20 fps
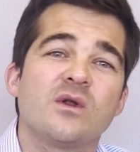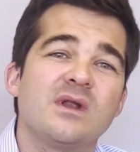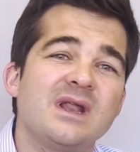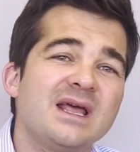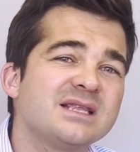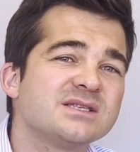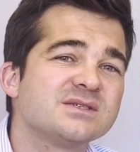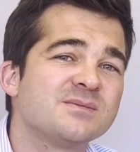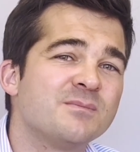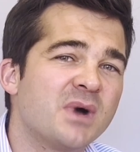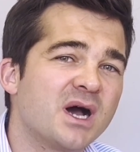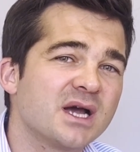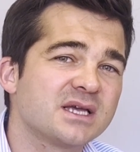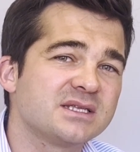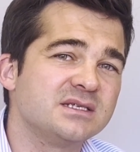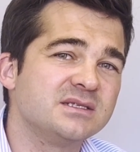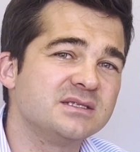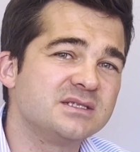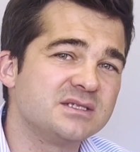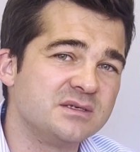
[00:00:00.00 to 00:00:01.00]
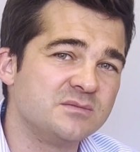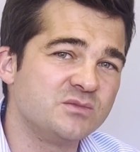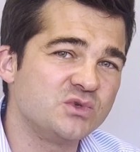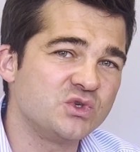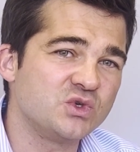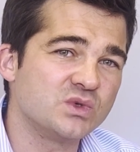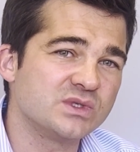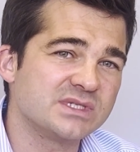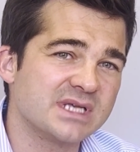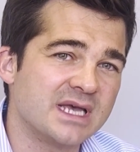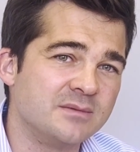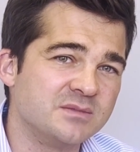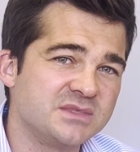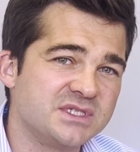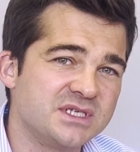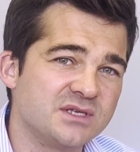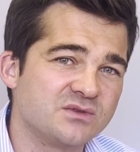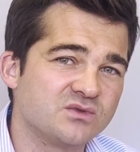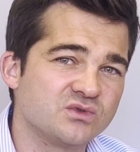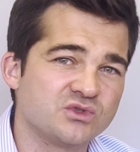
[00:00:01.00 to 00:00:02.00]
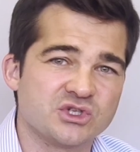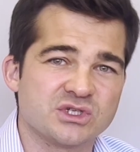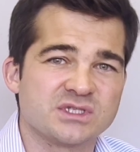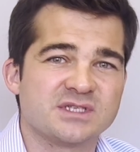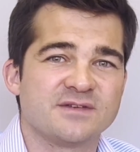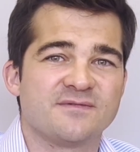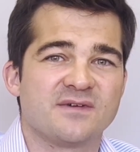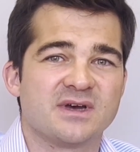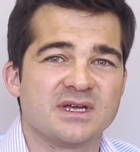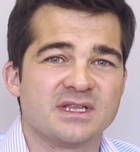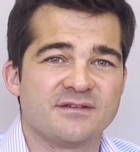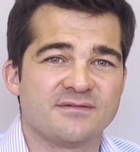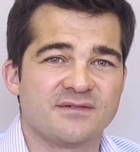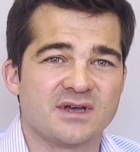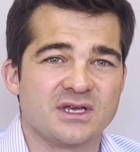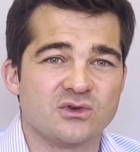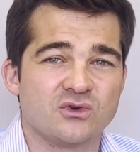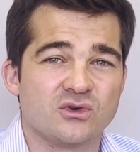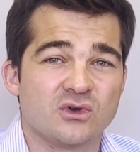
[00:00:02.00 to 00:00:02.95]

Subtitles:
let marketing team use MTA to justify the value.